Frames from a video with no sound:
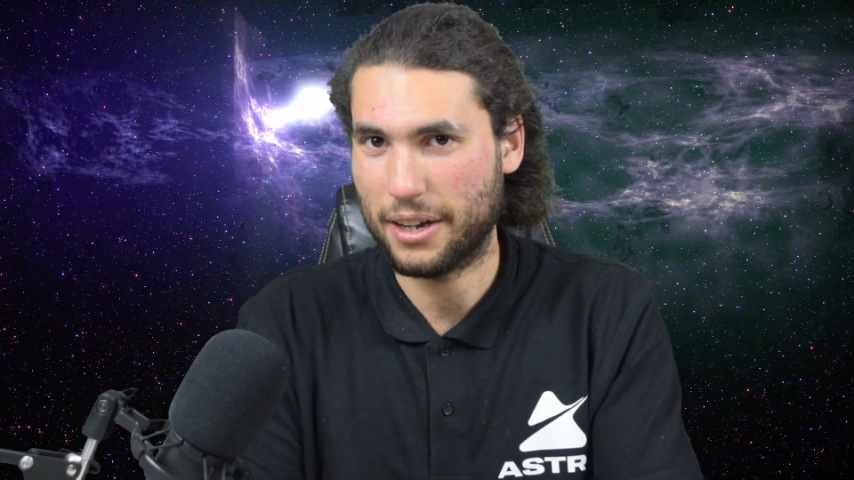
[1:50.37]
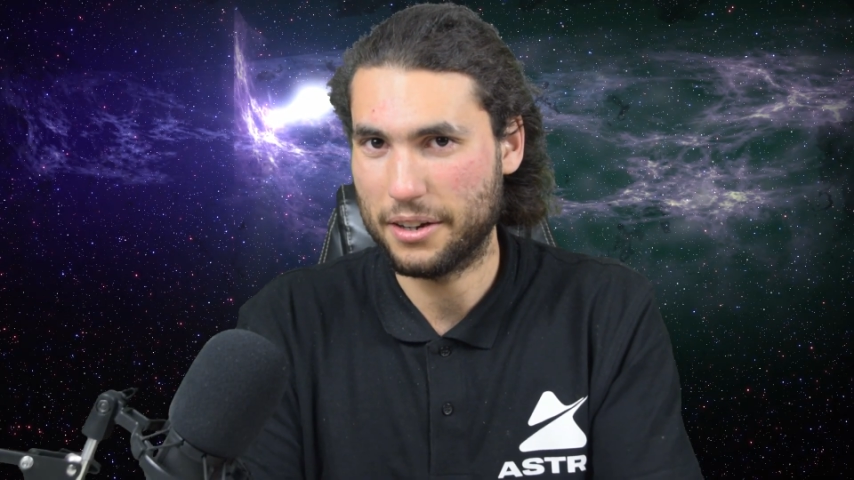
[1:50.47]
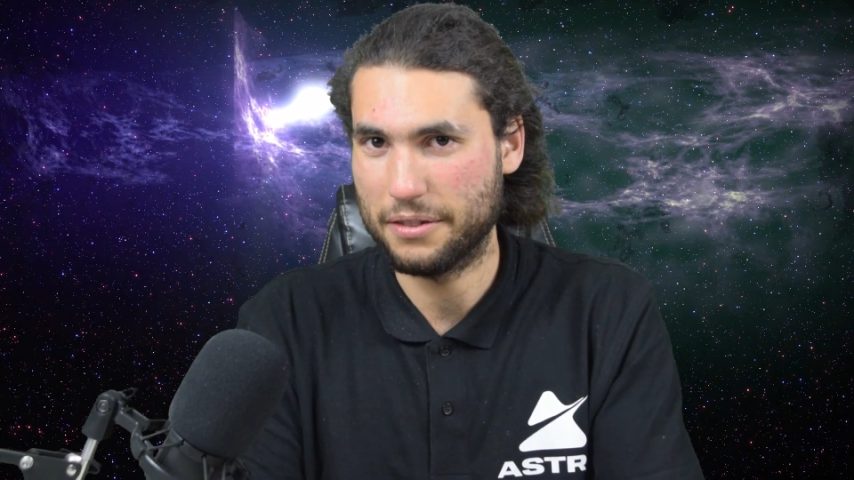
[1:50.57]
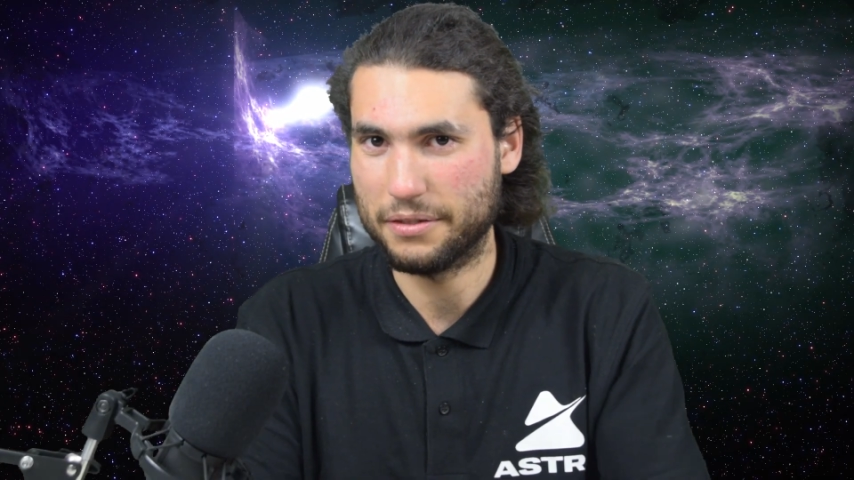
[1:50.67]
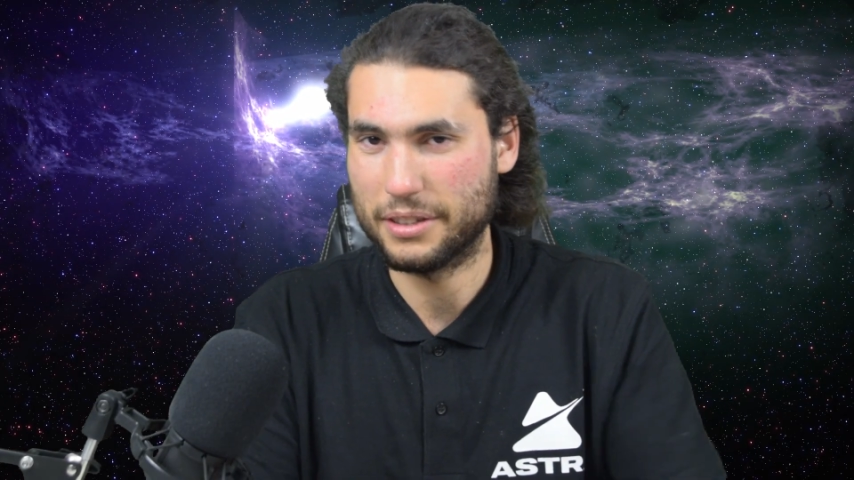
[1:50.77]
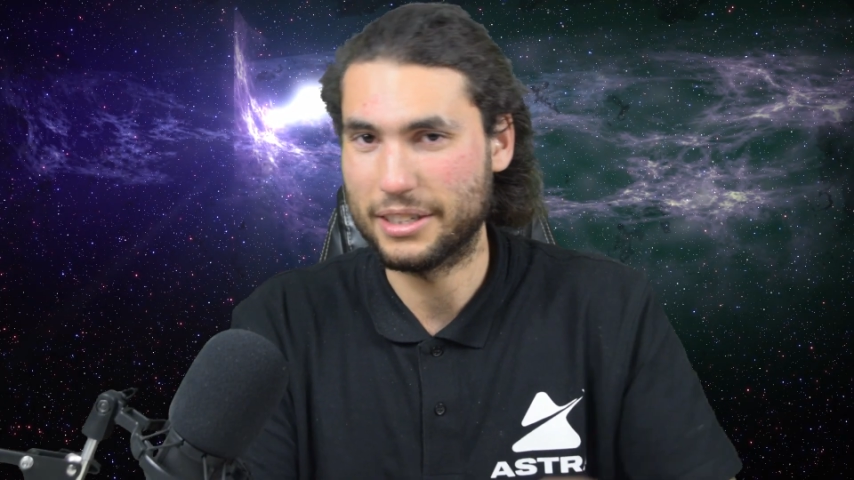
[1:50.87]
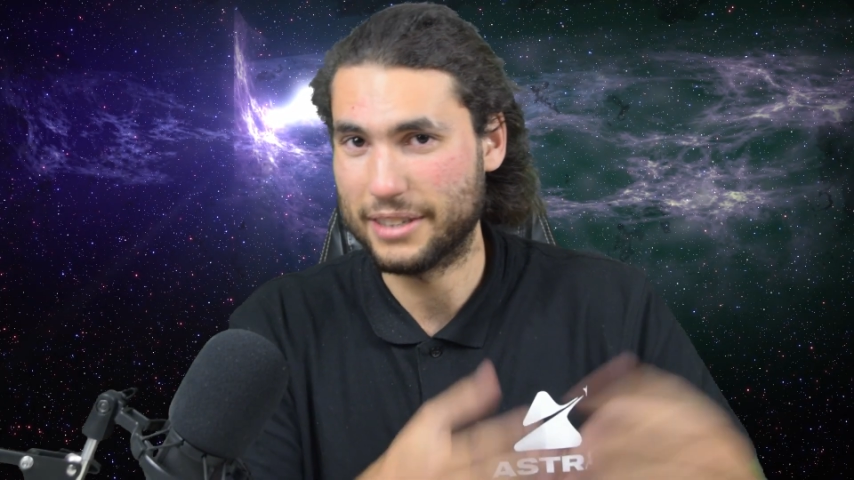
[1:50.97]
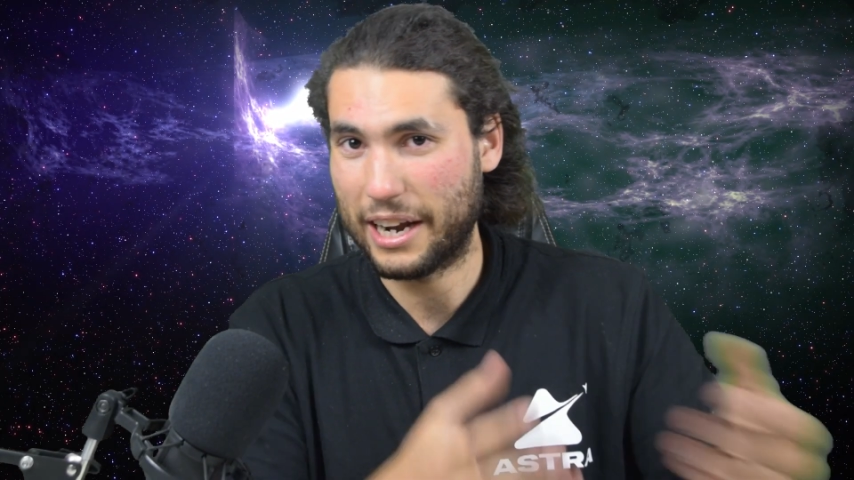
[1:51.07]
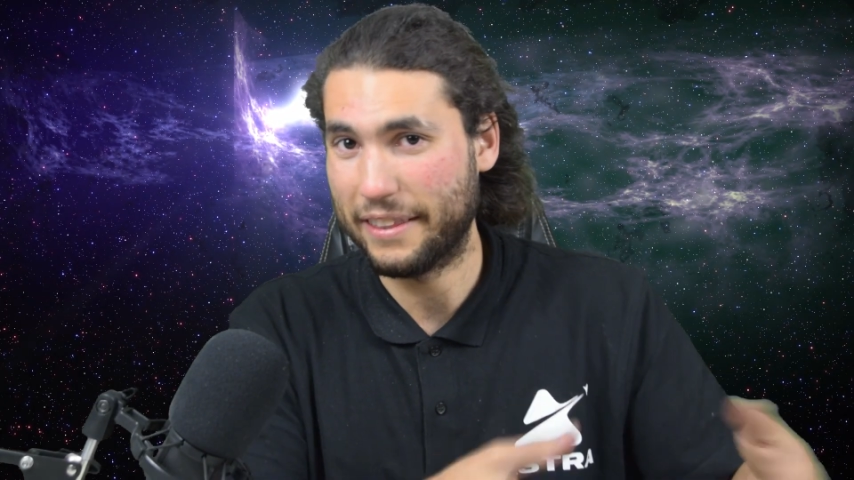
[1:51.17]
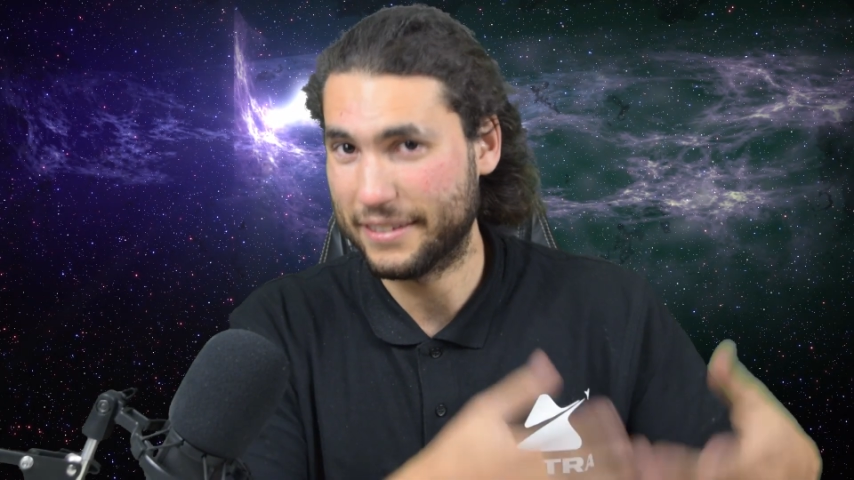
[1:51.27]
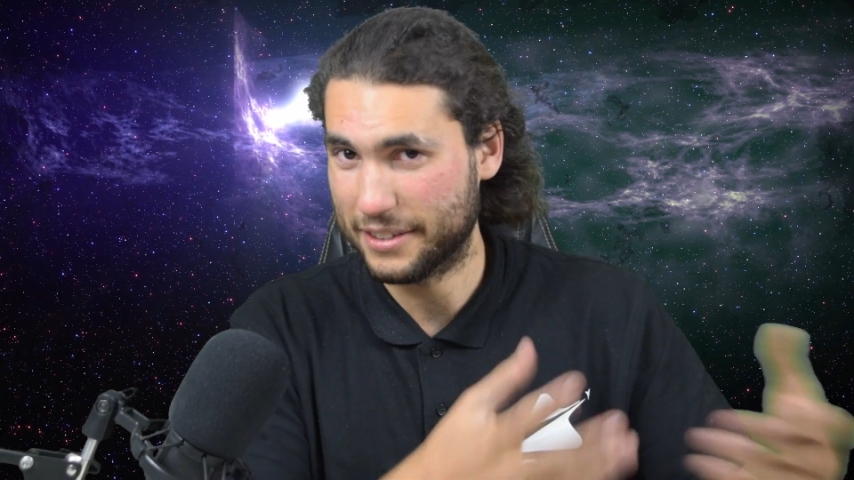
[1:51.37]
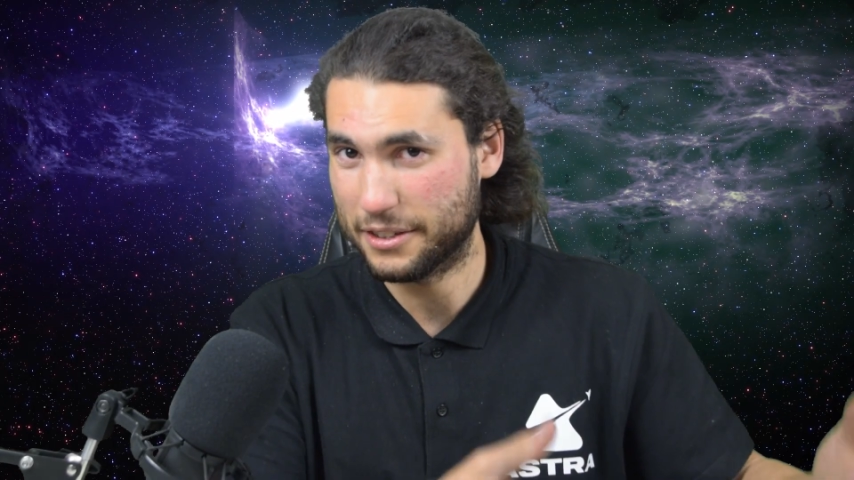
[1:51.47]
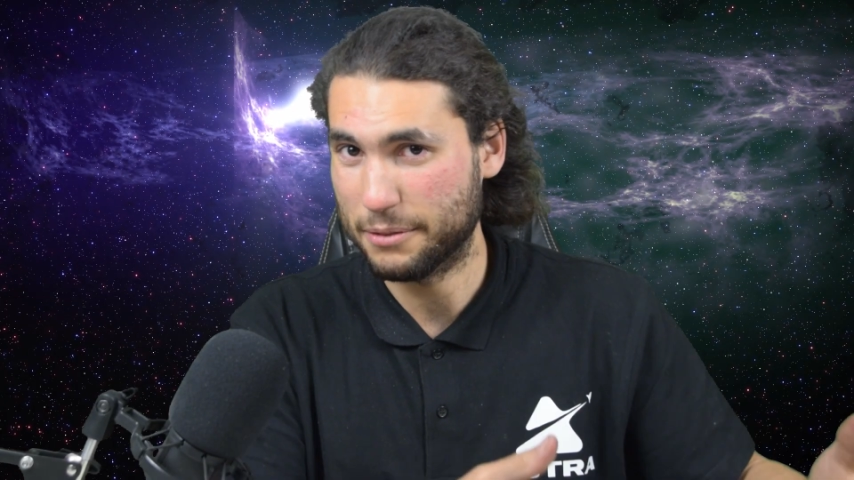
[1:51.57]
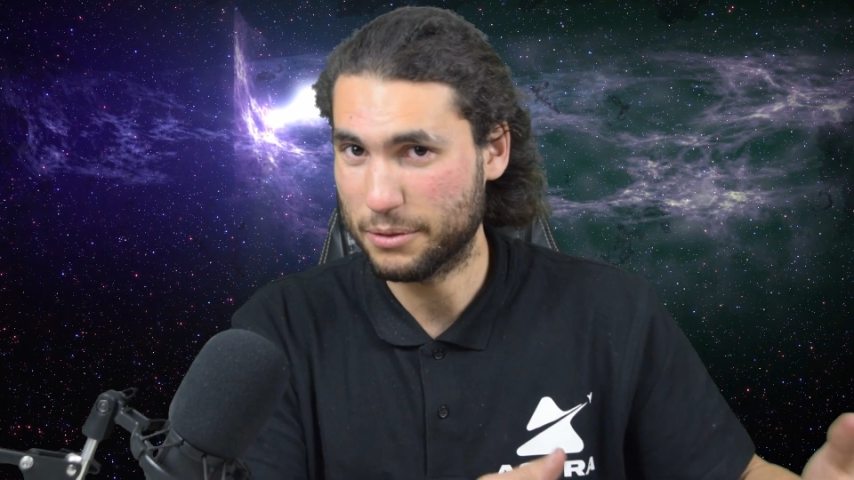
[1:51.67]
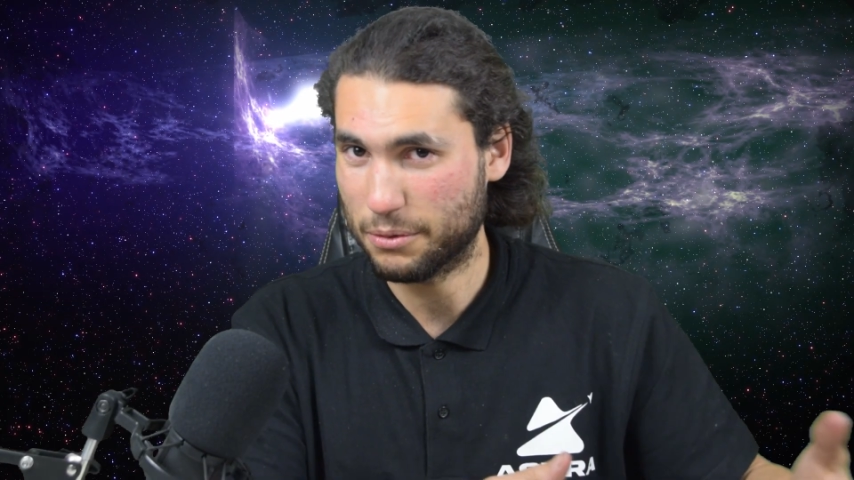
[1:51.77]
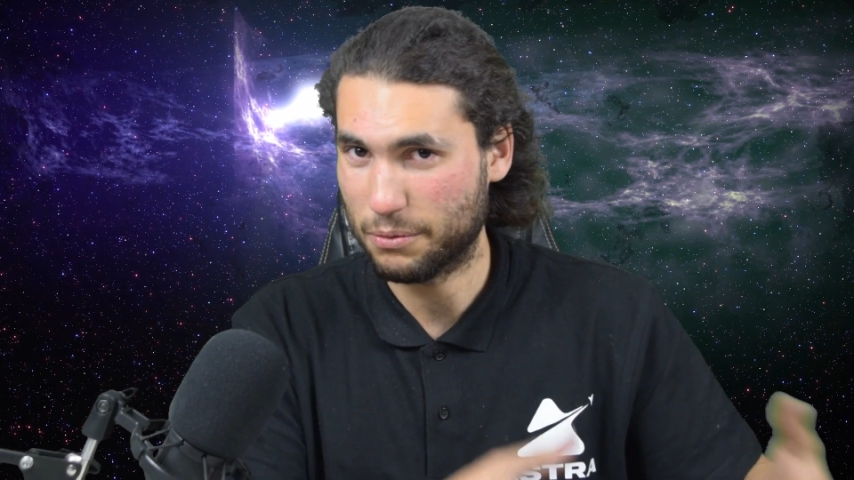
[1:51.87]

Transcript: of designing the systems